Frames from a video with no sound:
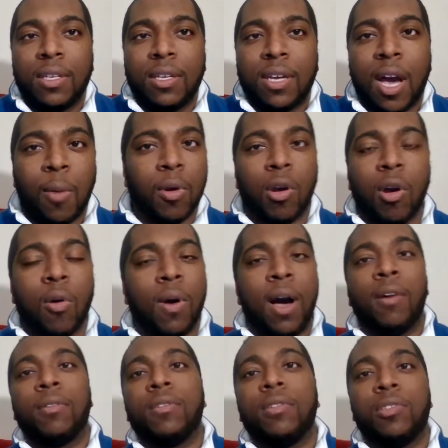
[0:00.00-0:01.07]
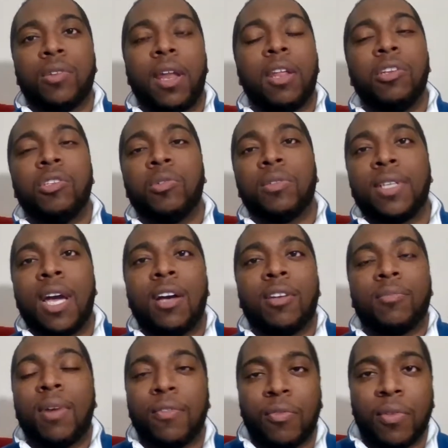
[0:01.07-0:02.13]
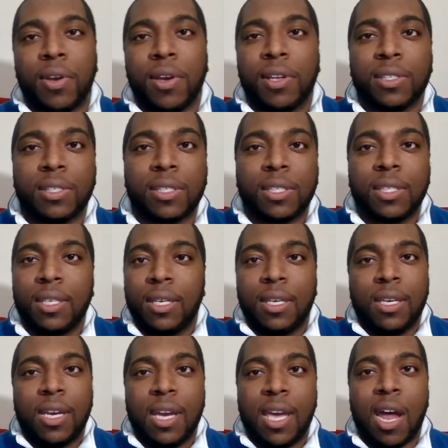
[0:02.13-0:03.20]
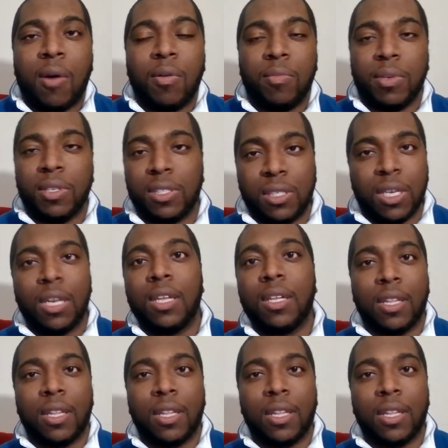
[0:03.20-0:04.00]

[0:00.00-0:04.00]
I would go out trying to enjoy time with my friends, and I would be sitting